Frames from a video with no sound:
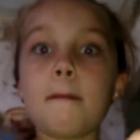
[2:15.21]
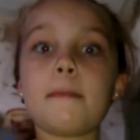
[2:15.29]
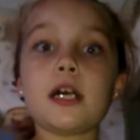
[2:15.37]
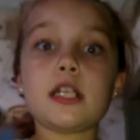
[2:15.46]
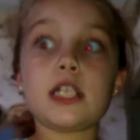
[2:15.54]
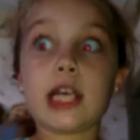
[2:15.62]

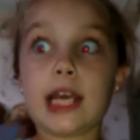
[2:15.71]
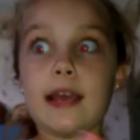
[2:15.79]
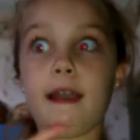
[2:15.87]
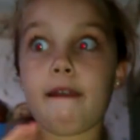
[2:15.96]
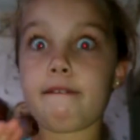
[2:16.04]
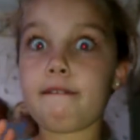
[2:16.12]
But
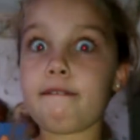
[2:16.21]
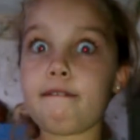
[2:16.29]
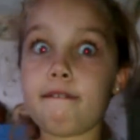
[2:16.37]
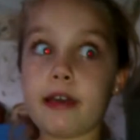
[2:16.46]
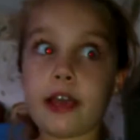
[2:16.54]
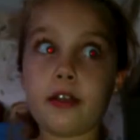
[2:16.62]
it's a
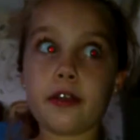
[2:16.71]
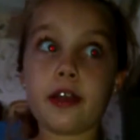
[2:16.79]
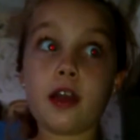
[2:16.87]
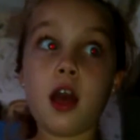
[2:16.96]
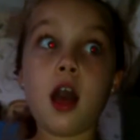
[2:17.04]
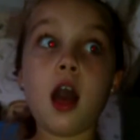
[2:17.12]

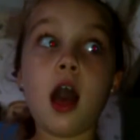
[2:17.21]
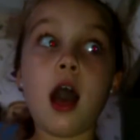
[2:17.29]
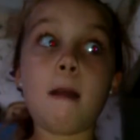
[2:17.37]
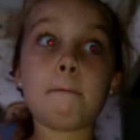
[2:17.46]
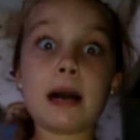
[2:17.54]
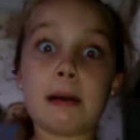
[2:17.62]
very
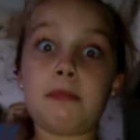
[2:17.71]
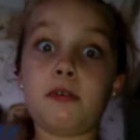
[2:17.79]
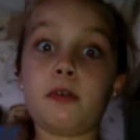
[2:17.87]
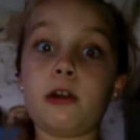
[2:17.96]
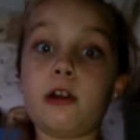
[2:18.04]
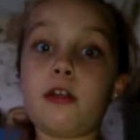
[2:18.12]

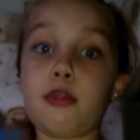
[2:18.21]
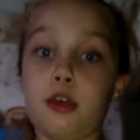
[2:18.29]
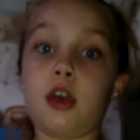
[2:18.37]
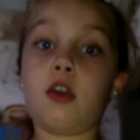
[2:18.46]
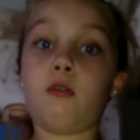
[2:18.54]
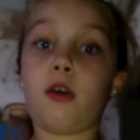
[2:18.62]
popular
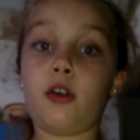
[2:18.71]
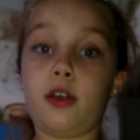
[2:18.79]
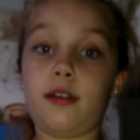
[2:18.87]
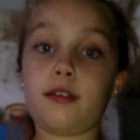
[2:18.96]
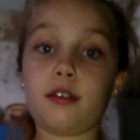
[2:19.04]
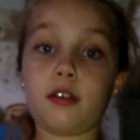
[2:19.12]
thing around
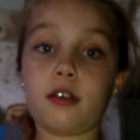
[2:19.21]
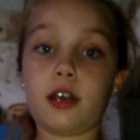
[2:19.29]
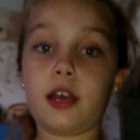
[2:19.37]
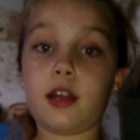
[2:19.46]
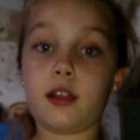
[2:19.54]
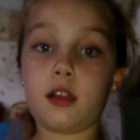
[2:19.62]
Easter
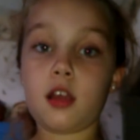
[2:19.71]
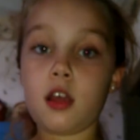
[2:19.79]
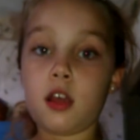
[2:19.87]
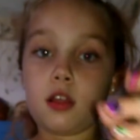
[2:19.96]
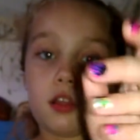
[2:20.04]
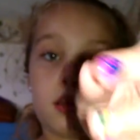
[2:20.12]
in
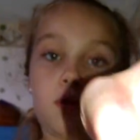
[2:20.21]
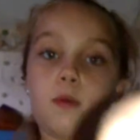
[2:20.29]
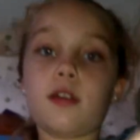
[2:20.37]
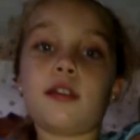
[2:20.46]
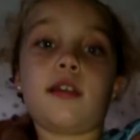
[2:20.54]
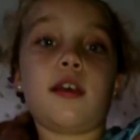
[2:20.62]
the
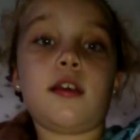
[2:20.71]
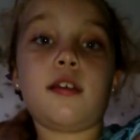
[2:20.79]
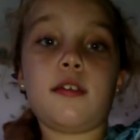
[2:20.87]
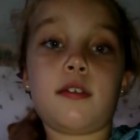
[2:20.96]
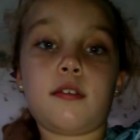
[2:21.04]
USA.